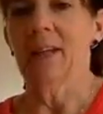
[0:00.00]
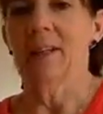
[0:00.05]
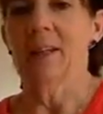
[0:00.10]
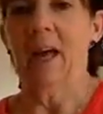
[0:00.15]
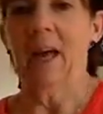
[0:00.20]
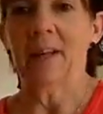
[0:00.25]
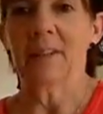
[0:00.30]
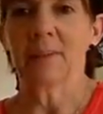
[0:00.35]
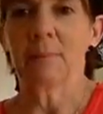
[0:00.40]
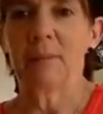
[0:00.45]

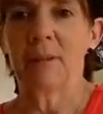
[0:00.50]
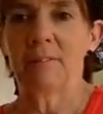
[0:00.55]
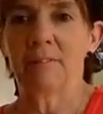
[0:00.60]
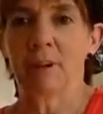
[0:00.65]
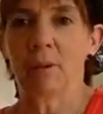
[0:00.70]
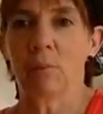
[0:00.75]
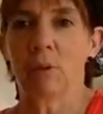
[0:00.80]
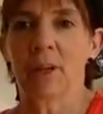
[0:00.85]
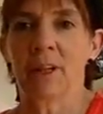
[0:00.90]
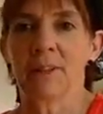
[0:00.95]
ask me if
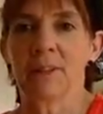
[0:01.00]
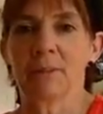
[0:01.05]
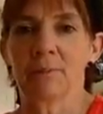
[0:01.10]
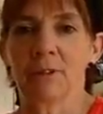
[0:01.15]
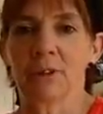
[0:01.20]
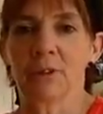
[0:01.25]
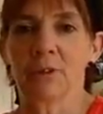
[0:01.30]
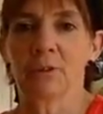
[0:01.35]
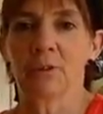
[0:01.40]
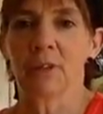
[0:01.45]
I wanted to
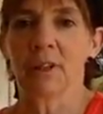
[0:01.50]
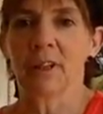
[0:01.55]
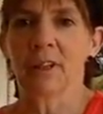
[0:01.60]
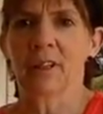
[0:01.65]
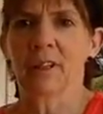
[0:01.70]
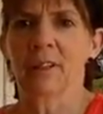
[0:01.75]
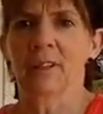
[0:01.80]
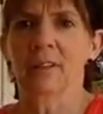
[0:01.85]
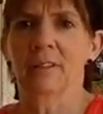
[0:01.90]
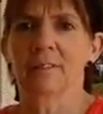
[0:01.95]
do
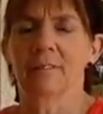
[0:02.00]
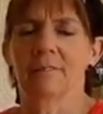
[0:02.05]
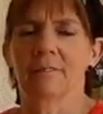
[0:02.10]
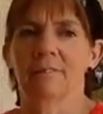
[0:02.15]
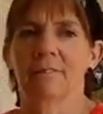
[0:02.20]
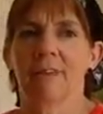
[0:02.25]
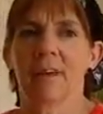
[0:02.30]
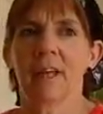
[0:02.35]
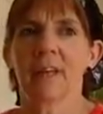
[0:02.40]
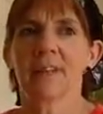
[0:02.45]
the
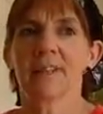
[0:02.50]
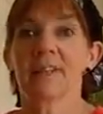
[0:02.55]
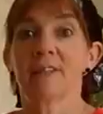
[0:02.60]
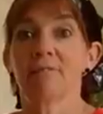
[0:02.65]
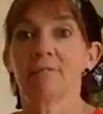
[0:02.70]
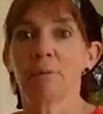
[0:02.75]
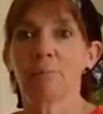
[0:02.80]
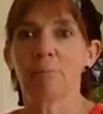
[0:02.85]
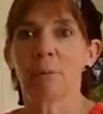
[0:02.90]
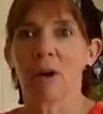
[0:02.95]
fantasy
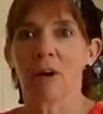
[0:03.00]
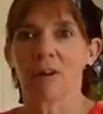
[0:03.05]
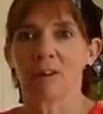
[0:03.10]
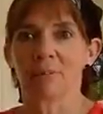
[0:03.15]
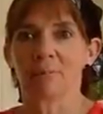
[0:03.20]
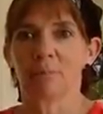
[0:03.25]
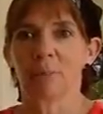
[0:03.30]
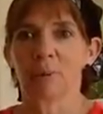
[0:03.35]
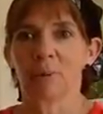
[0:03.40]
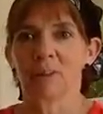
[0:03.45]

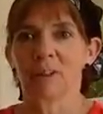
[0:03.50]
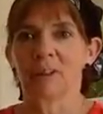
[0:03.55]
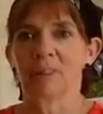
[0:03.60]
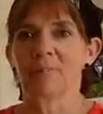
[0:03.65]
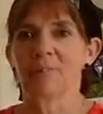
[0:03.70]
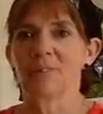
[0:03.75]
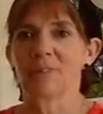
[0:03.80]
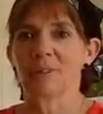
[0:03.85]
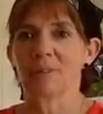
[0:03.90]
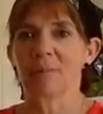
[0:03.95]
football pool.
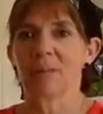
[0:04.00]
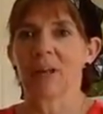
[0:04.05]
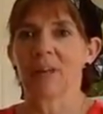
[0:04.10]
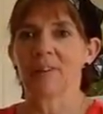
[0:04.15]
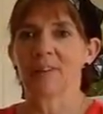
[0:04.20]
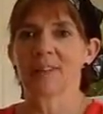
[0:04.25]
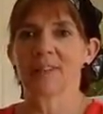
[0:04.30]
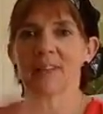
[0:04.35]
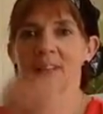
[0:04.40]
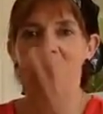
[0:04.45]
So I'm kind
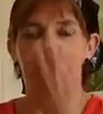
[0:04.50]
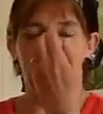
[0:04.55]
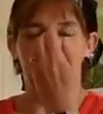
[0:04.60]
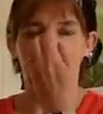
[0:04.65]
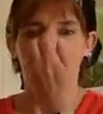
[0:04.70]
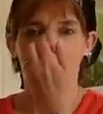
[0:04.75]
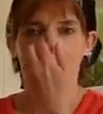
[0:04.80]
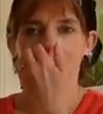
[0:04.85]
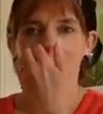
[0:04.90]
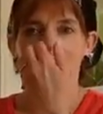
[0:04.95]
of excited
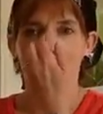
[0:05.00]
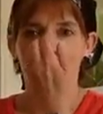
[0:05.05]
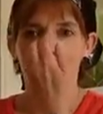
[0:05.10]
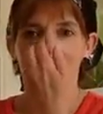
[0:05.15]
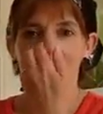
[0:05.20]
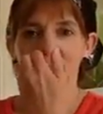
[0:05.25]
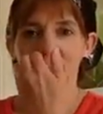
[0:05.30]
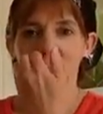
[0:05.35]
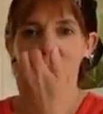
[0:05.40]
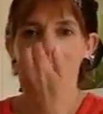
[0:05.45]
about that.
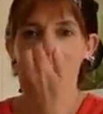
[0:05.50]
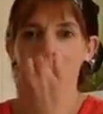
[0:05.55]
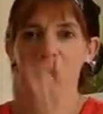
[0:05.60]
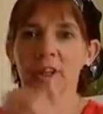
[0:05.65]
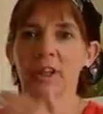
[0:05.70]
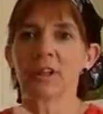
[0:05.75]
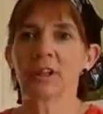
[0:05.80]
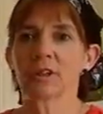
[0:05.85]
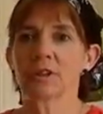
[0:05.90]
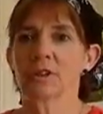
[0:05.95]
So what are
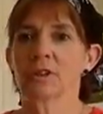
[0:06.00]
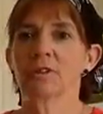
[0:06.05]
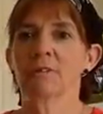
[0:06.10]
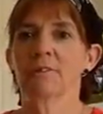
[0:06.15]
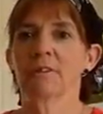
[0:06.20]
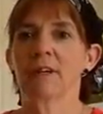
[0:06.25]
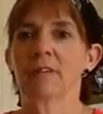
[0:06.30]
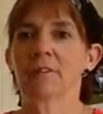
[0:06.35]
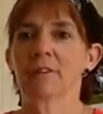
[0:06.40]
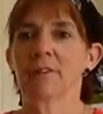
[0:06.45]
your two
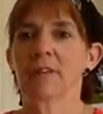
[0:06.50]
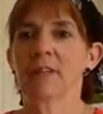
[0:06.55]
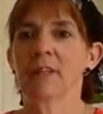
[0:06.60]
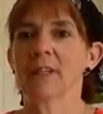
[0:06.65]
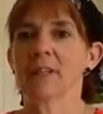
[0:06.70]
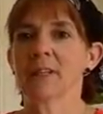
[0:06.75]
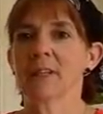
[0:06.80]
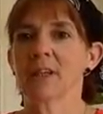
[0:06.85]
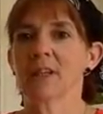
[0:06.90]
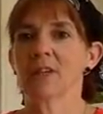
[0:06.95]
favorite
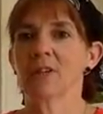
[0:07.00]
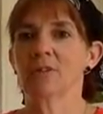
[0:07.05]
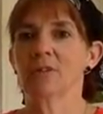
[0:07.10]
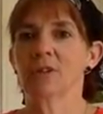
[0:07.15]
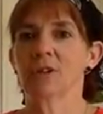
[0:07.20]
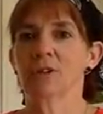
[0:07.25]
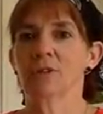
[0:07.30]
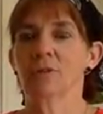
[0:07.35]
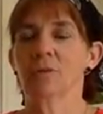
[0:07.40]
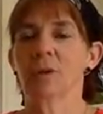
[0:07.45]
things that you
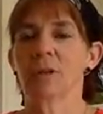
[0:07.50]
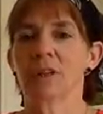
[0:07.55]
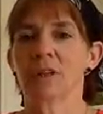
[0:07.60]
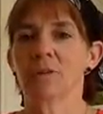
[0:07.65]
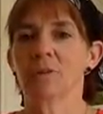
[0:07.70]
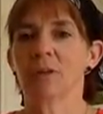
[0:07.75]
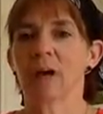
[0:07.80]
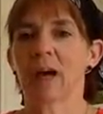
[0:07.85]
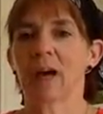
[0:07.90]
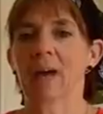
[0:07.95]
do when
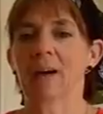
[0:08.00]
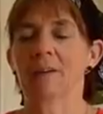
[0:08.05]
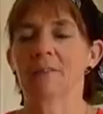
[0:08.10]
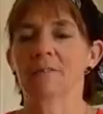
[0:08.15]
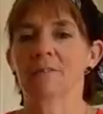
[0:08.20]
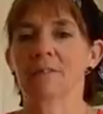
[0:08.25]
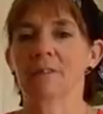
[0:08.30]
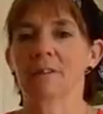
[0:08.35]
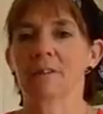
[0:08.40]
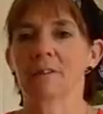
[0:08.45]
you
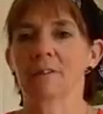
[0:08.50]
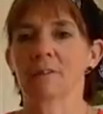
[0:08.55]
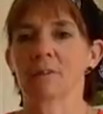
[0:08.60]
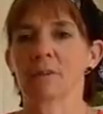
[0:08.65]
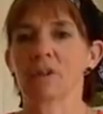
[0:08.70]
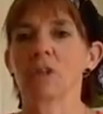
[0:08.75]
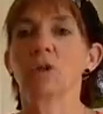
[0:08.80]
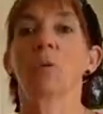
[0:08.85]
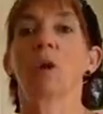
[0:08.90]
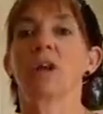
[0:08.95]

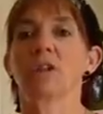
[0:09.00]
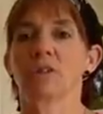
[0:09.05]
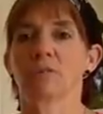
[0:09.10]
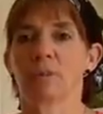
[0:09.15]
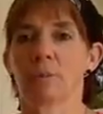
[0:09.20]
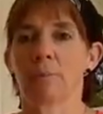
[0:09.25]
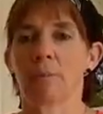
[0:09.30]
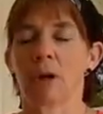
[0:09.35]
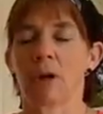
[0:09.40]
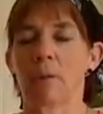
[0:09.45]
watch
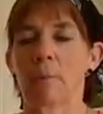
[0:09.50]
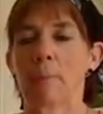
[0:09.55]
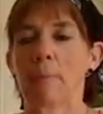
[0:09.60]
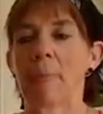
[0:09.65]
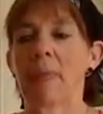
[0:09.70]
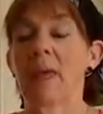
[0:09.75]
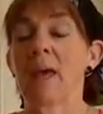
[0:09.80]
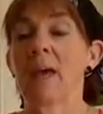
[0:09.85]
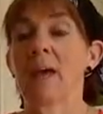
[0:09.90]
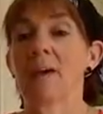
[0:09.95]
football?
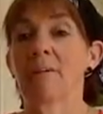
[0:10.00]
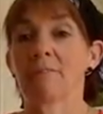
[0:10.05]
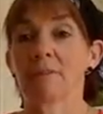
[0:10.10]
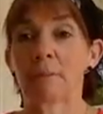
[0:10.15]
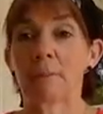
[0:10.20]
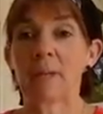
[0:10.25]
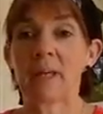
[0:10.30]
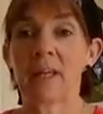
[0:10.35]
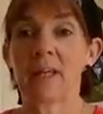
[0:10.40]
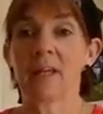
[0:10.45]
For
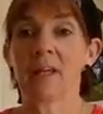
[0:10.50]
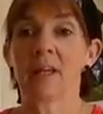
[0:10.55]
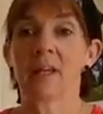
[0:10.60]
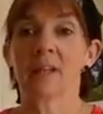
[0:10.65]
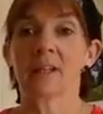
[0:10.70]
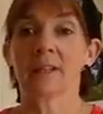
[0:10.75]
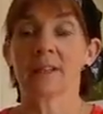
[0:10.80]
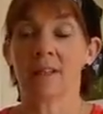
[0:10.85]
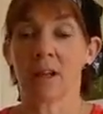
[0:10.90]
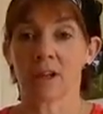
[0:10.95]
me,
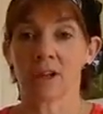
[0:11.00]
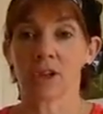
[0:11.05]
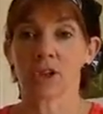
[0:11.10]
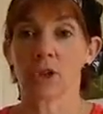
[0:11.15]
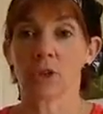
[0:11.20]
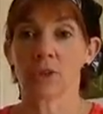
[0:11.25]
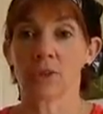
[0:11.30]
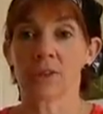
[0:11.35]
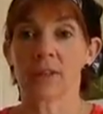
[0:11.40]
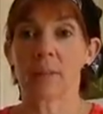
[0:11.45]
it's
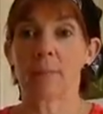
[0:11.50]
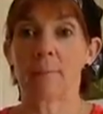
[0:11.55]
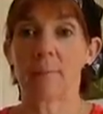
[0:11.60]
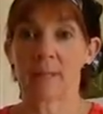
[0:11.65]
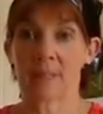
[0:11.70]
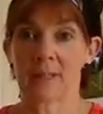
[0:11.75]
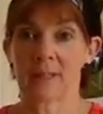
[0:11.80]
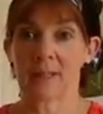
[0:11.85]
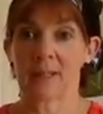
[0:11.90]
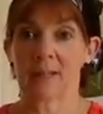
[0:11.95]
nachos and
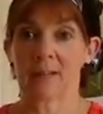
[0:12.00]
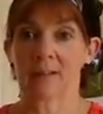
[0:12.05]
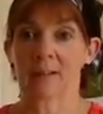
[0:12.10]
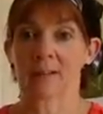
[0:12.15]
pizza.